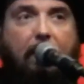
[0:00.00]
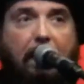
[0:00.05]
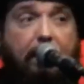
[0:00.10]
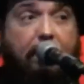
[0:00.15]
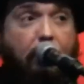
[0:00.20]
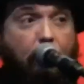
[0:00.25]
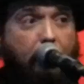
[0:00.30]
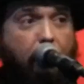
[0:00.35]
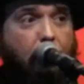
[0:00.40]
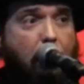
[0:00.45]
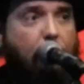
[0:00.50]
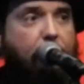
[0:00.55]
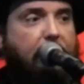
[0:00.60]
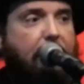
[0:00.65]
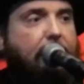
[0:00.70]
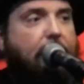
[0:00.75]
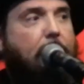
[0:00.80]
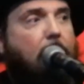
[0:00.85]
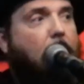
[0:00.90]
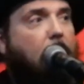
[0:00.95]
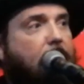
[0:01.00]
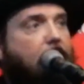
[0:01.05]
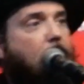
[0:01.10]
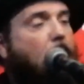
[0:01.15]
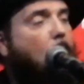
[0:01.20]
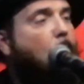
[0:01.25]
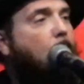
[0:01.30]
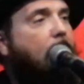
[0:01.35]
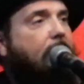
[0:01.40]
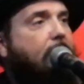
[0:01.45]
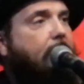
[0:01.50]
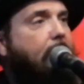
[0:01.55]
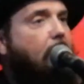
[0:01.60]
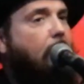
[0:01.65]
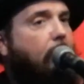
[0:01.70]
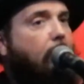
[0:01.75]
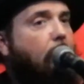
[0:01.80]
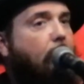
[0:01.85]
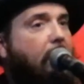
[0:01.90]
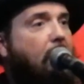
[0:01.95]
And so we wrote this song. It's called Whiskey
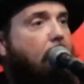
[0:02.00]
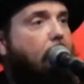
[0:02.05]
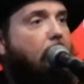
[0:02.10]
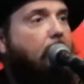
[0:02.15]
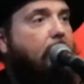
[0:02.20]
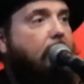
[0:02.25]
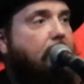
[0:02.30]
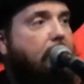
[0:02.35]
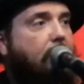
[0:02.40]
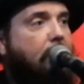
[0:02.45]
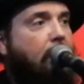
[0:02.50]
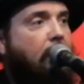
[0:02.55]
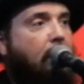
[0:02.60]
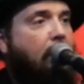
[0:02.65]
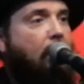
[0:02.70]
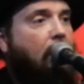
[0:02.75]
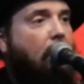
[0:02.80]
on the Ground, because